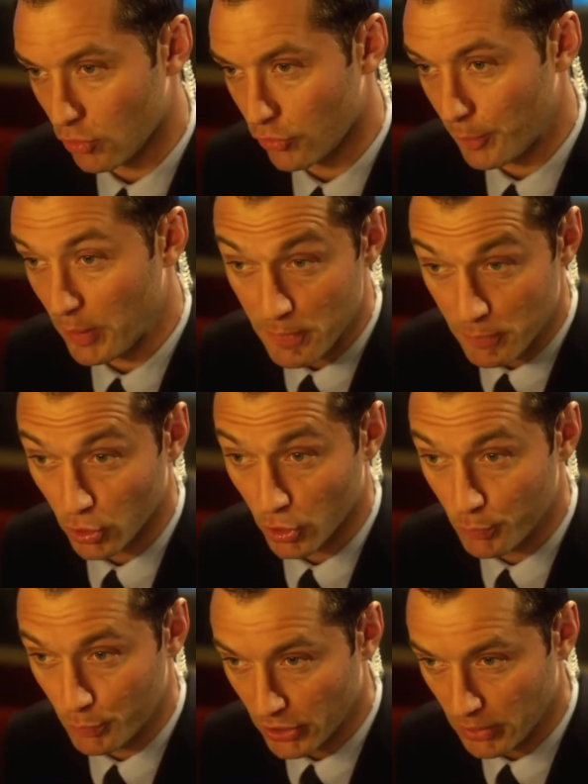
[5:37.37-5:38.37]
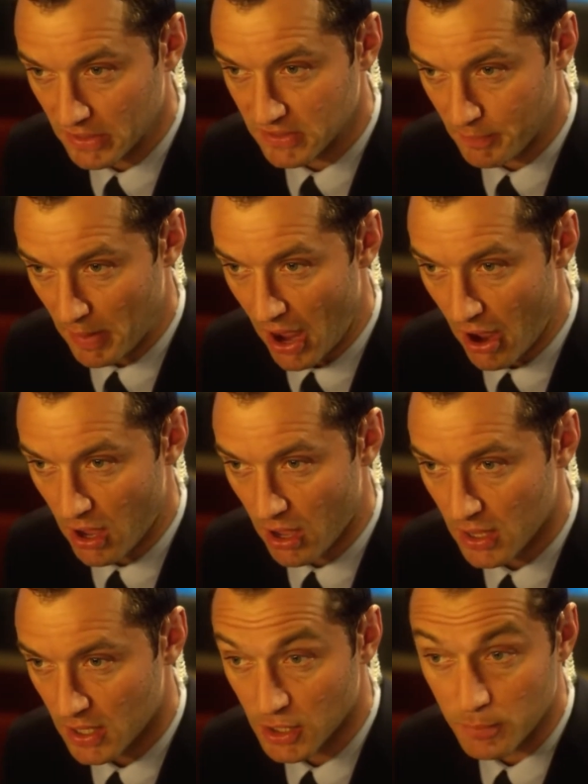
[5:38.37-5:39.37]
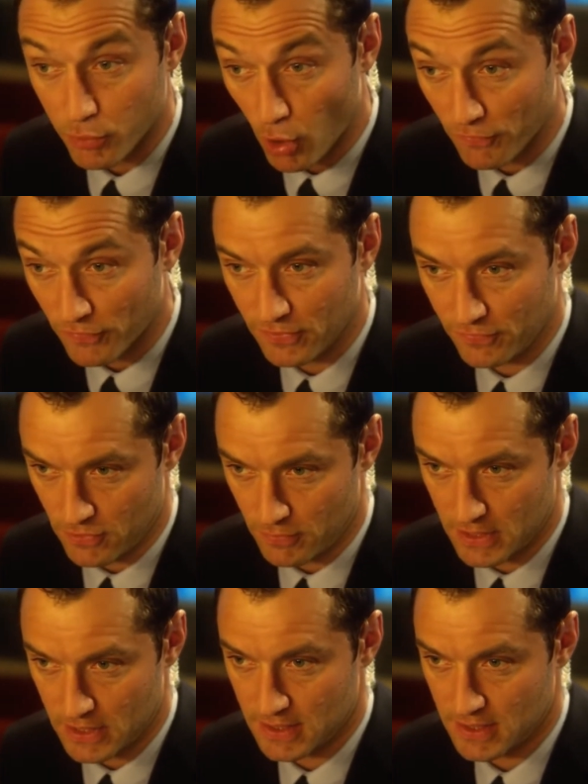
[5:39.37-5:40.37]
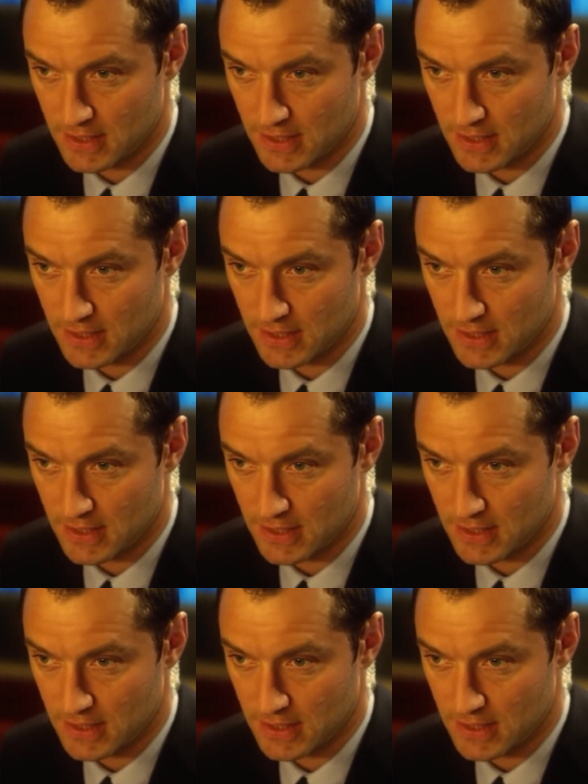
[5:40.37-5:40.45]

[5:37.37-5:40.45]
of the blogger, played by Jude Law, asserts to